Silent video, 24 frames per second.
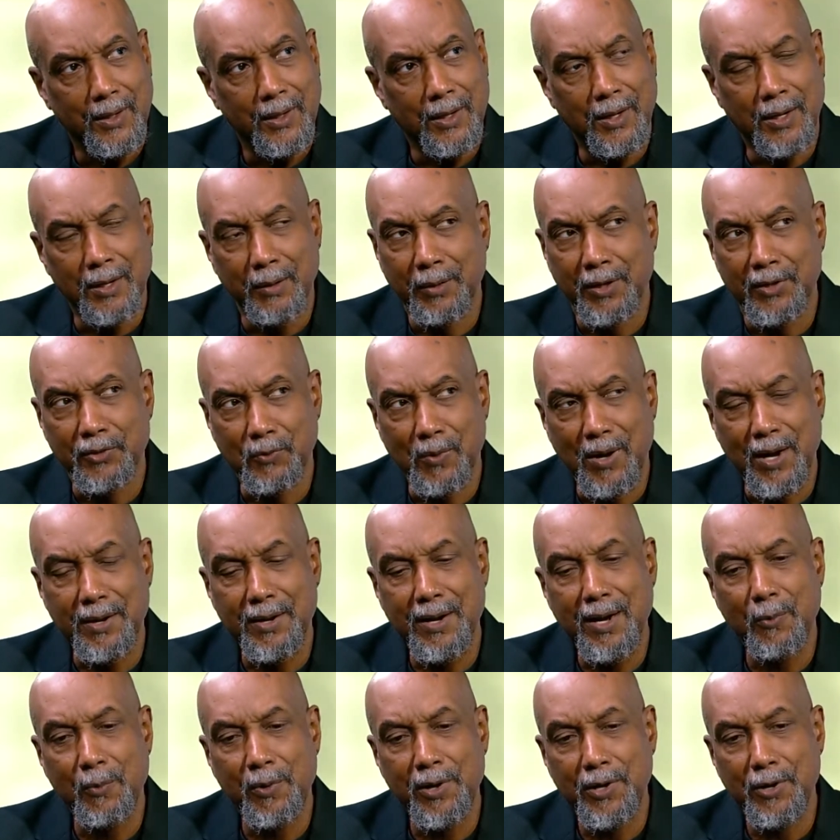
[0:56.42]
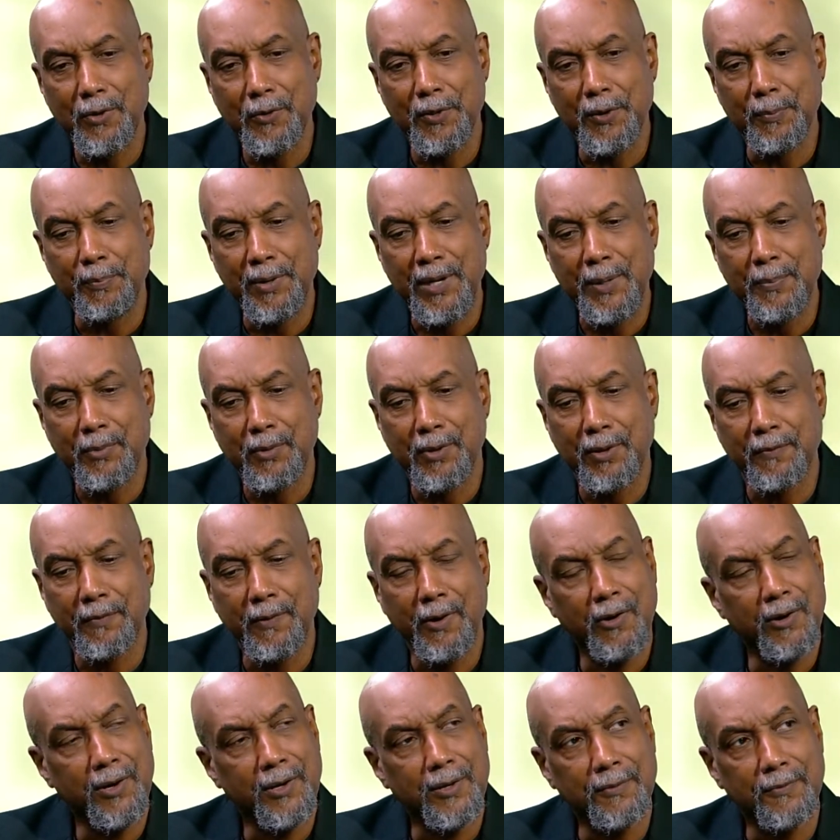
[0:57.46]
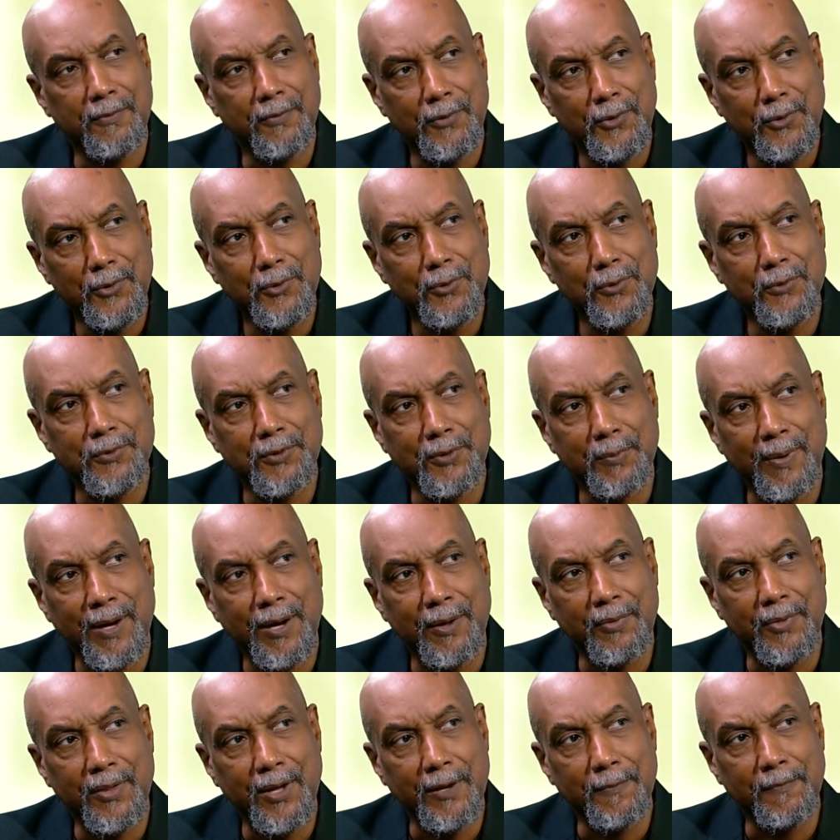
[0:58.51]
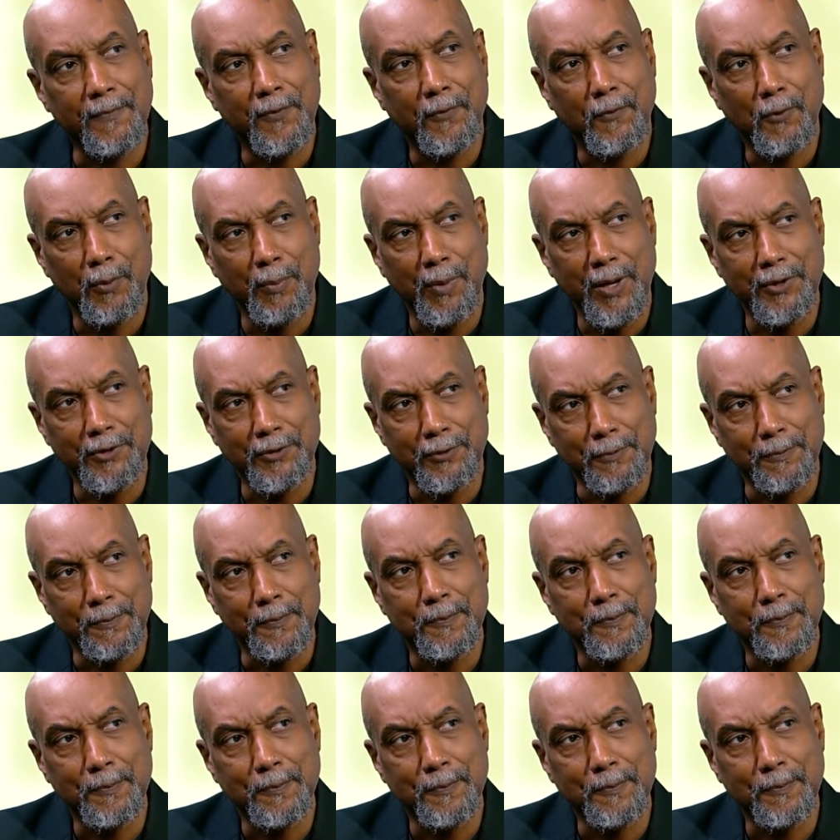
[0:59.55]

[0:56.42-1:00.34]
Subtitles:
Because right now we know that people are very confused about that formation.